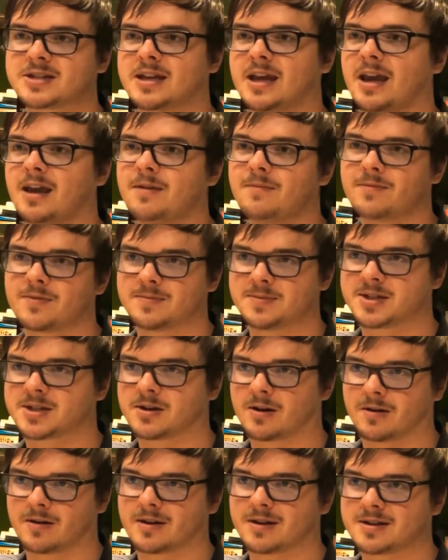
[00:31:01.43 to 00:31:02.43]
we just came from
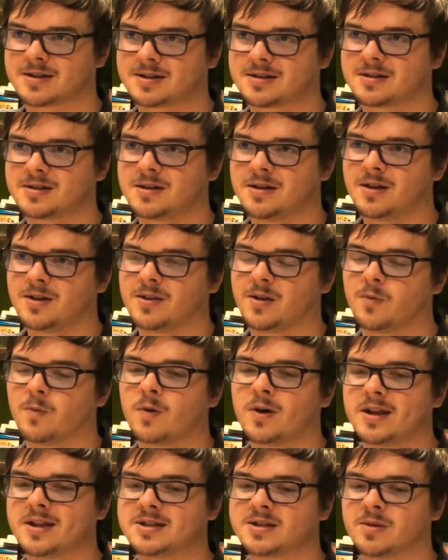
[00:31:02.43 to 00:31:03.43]
stardust, then
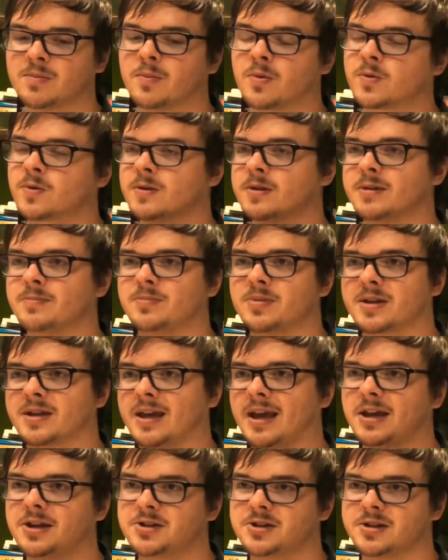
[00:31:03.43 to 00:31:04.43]
what is the moral
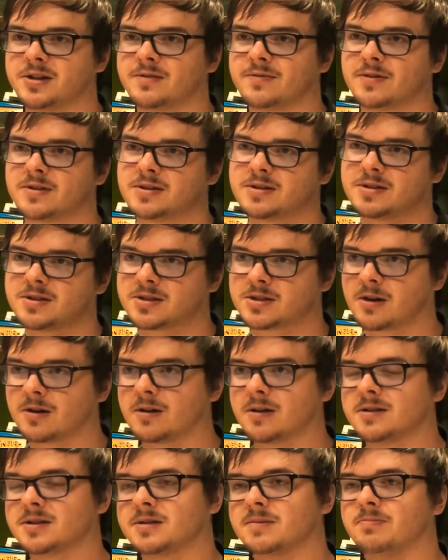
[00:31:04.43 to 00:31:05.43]
implication of
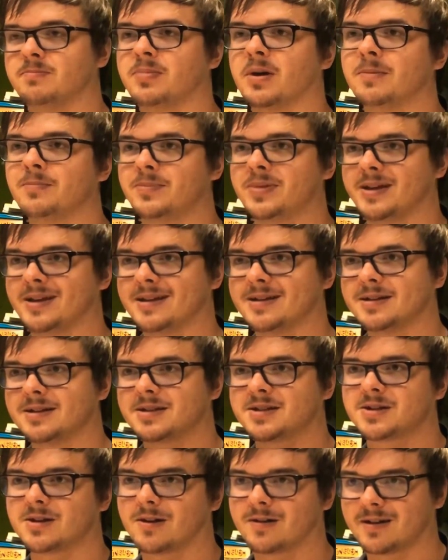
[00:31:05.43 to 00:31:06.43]
stardust bumping into
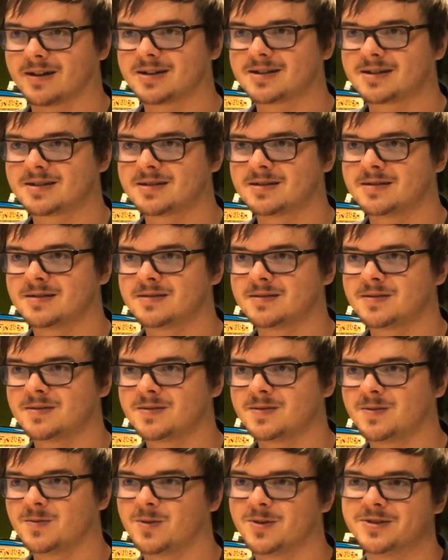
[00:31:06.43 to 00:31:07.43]
stardust?
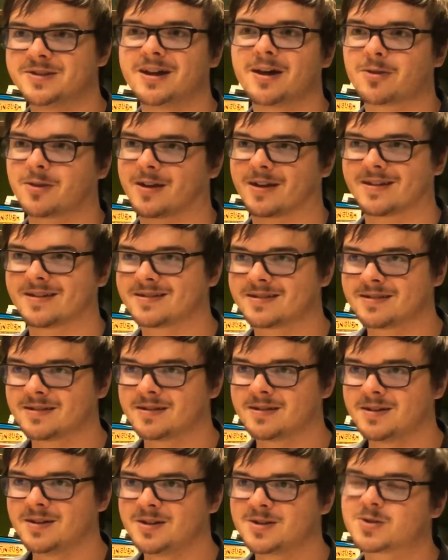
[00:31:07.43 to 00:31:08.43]
Well, nothing.
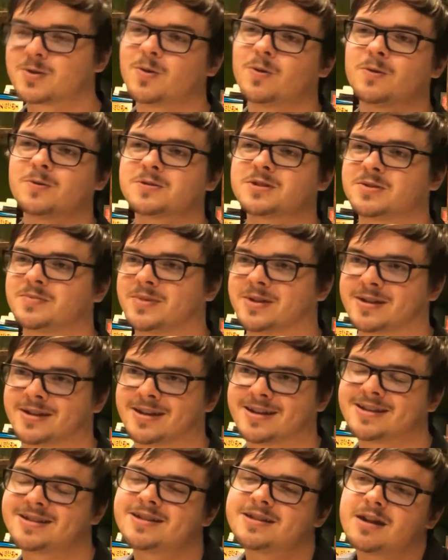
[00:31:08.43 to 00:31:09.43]
So
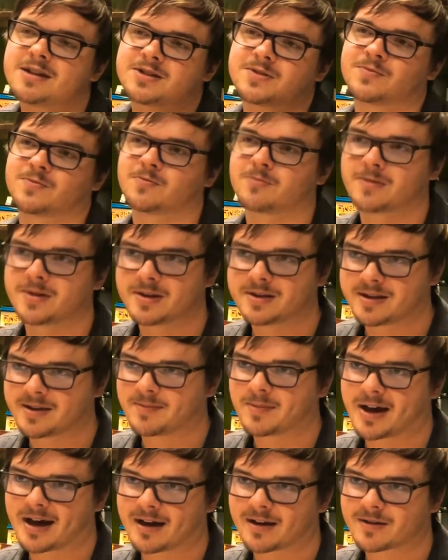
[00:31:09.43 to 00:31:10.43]
ultimately, it doesn't really
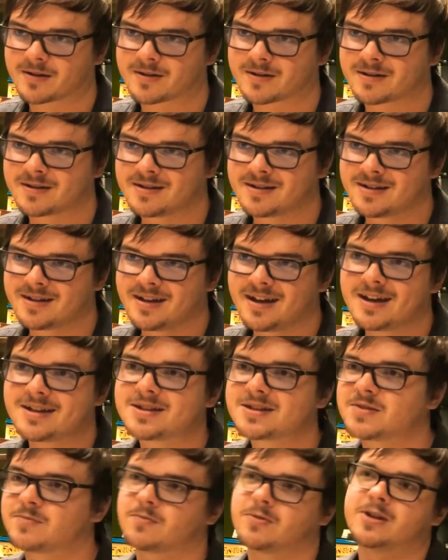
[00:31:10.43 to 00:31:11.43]
matter. It
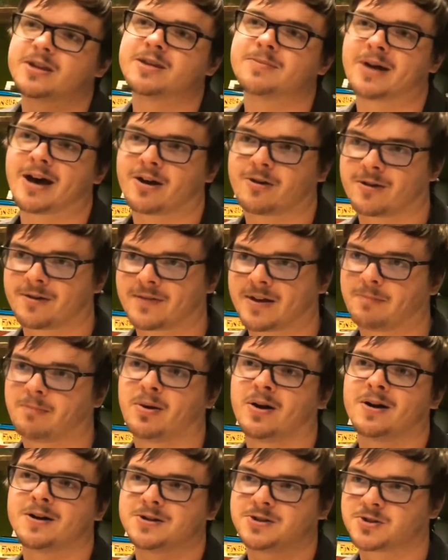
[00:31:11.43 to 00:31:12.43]
doesn't really matter if I
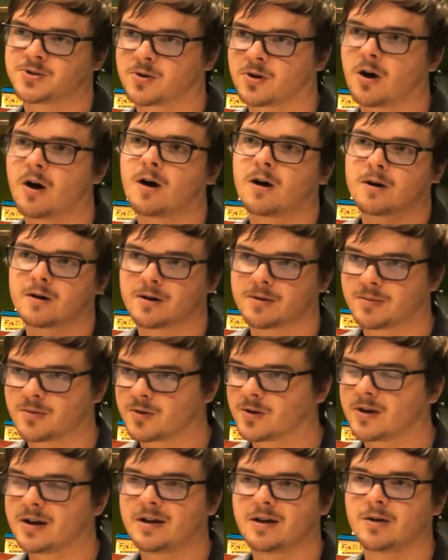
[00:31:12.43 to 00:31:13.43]
punch or harm
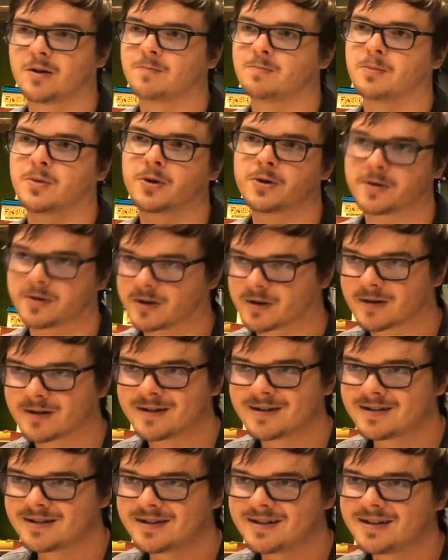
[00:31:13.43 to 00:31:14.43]
or murder.
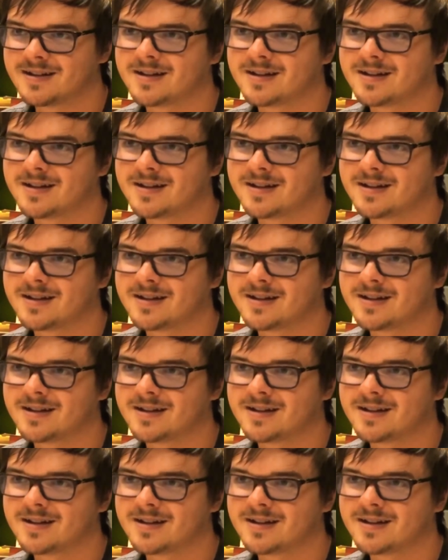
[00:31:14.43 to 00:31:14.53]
